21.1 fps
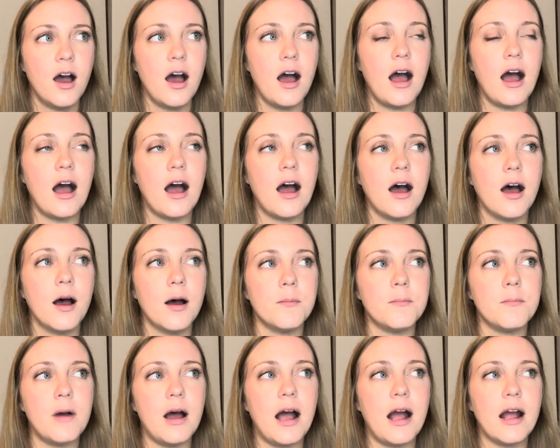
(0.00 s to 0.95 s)

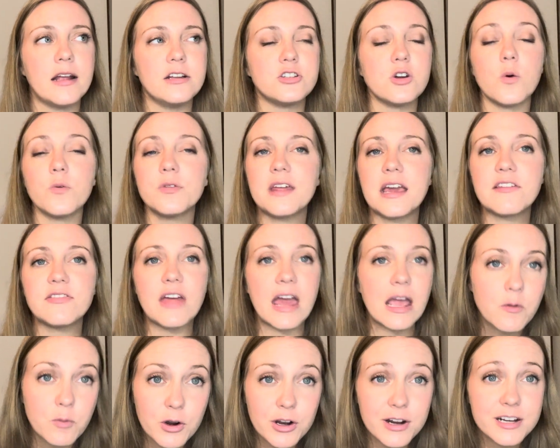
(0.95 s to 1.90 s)
I don't think they
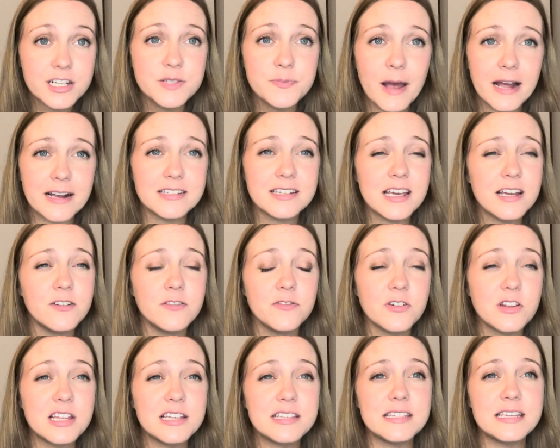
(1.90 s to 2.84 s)
were expecting
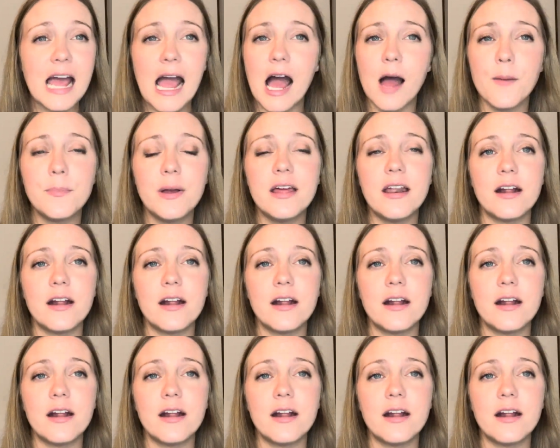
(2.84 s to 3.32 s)
for this to happen.